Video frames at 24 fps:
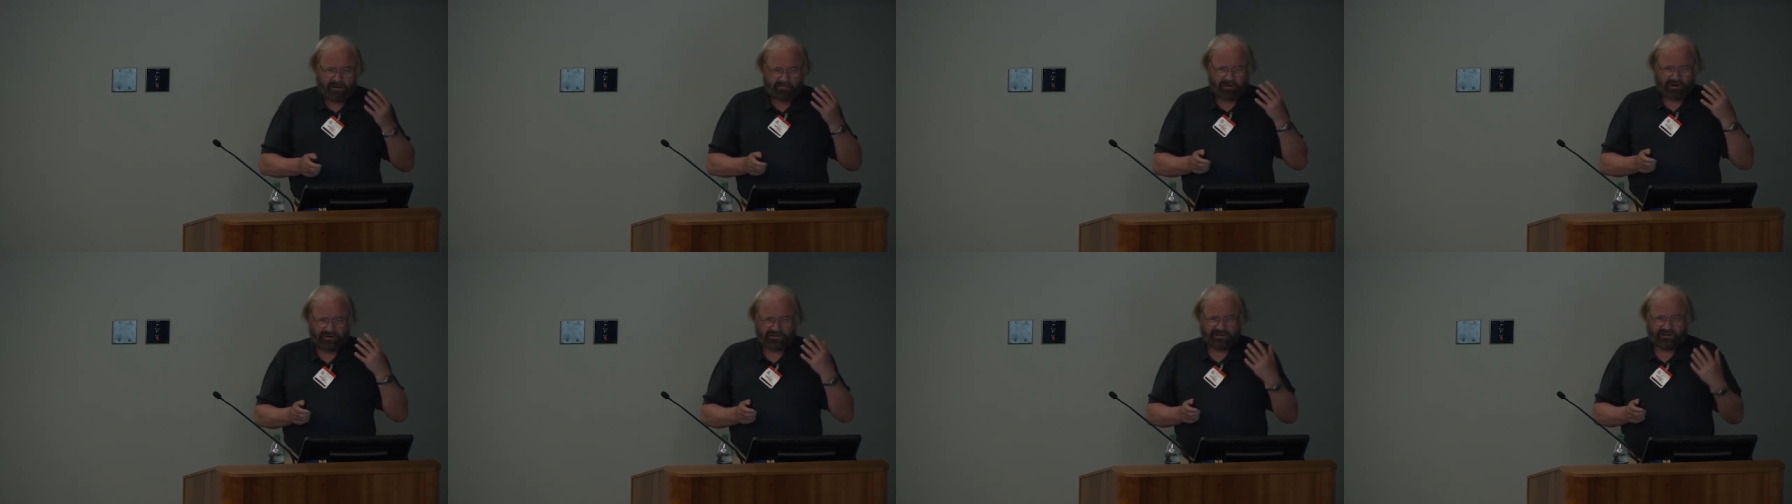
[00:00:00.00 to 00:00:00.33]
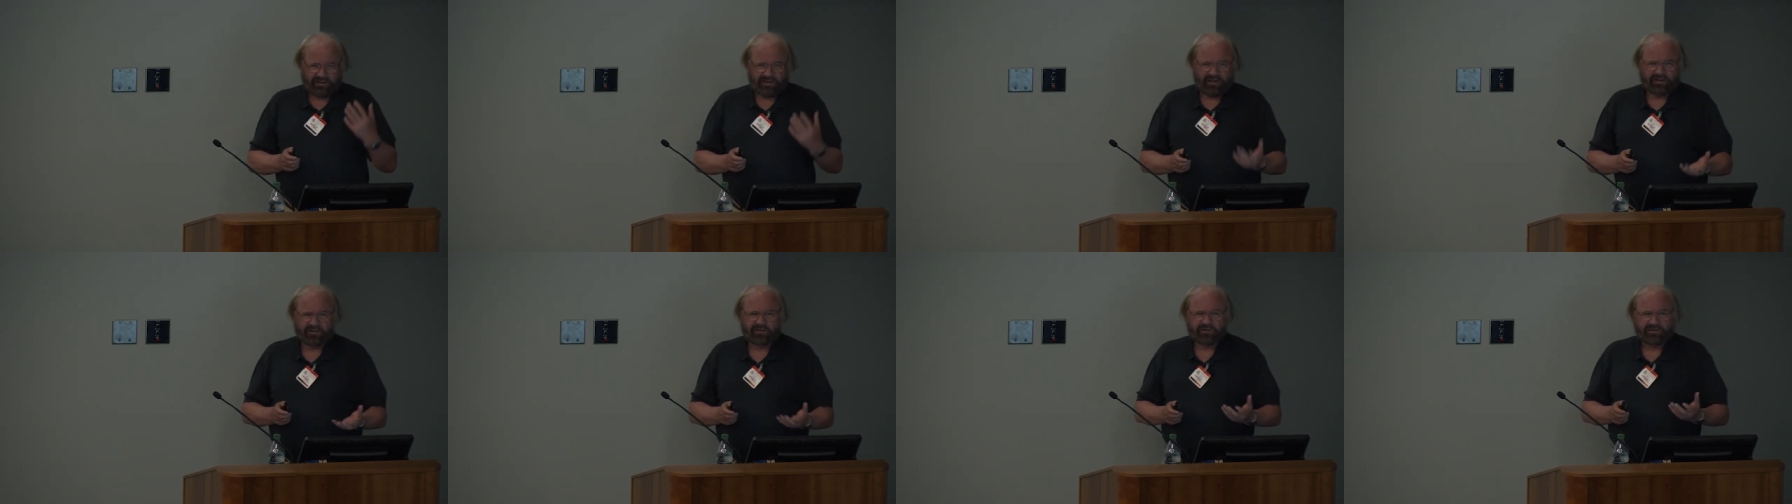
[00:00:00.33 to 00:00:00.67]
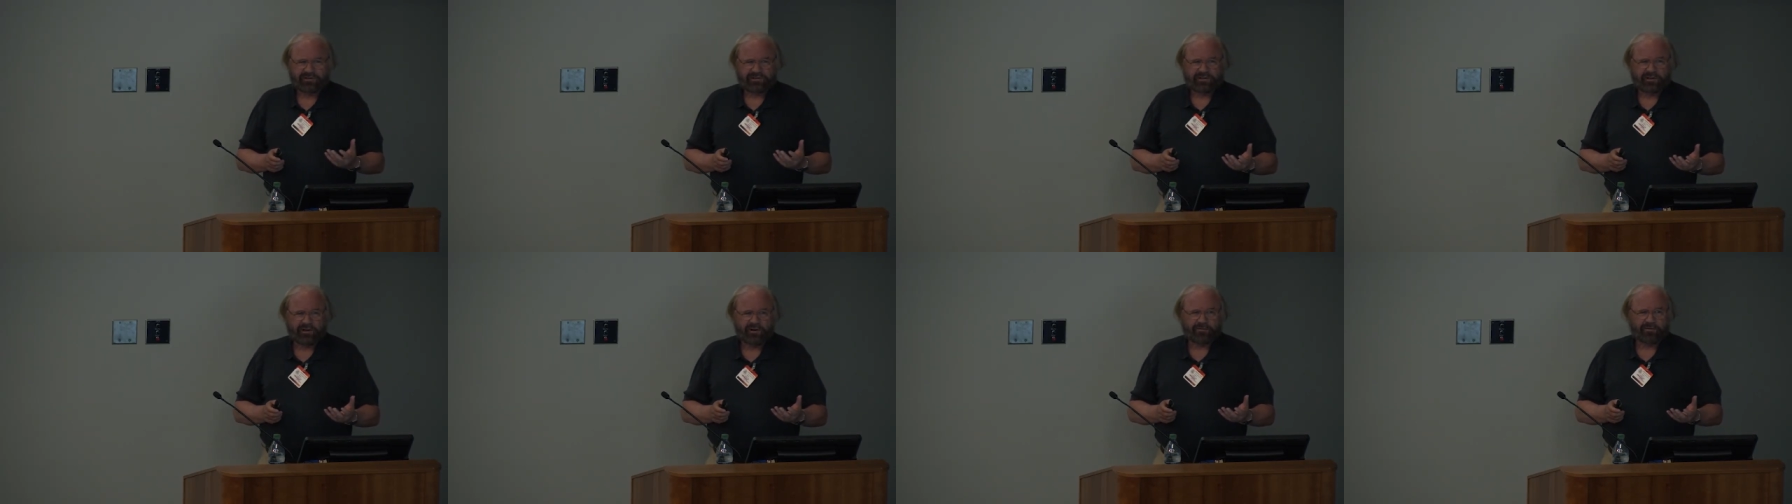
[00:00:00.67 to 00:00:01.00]
But to kid
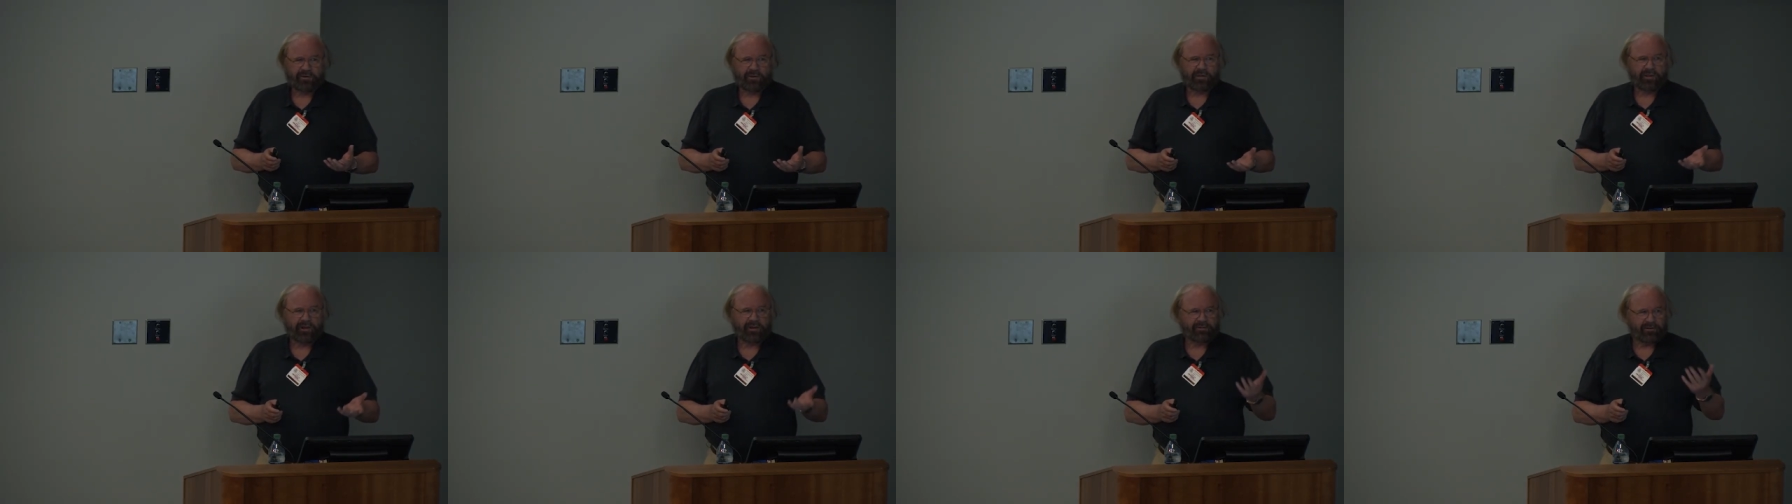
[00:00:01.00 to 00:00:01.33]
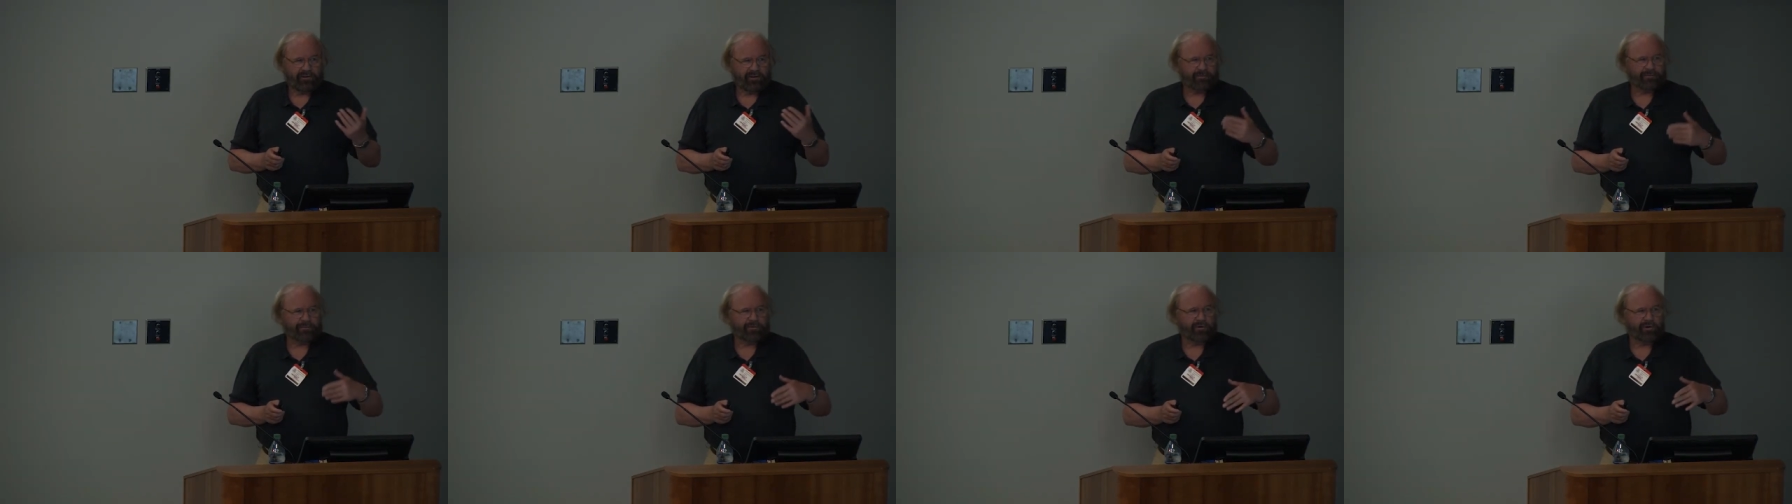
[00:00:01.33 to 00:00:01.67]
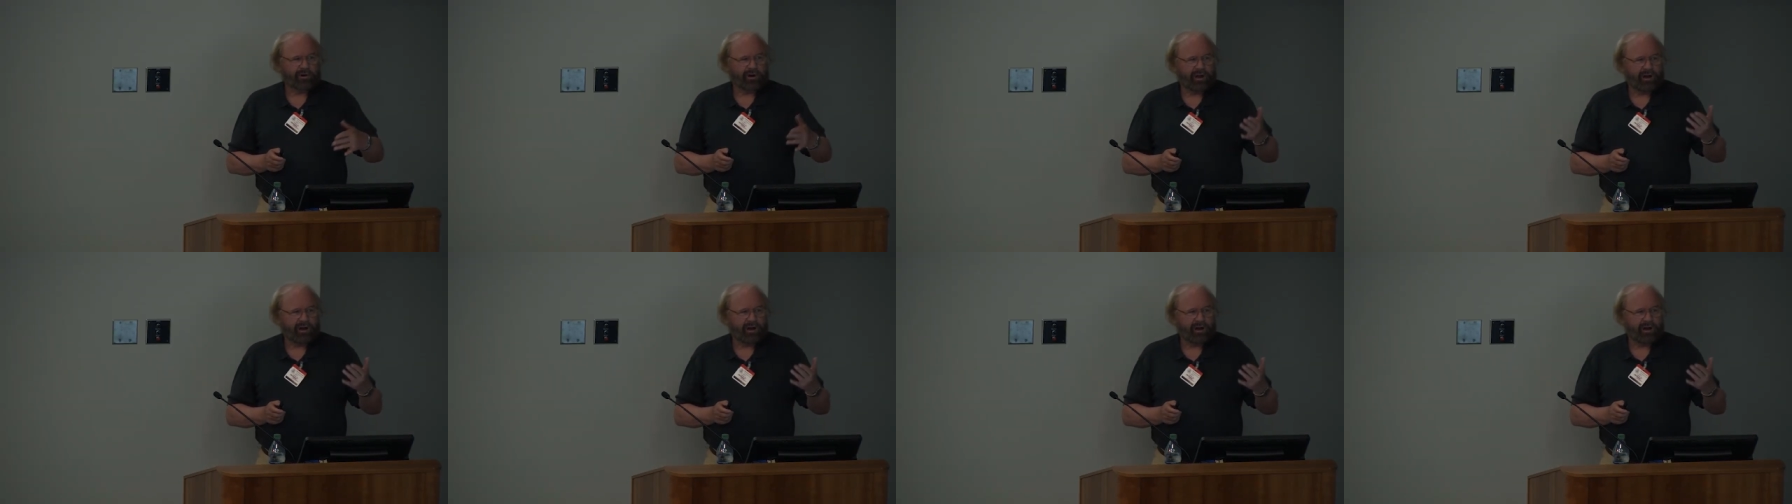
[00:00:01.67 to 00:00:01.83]
yourself that they therefore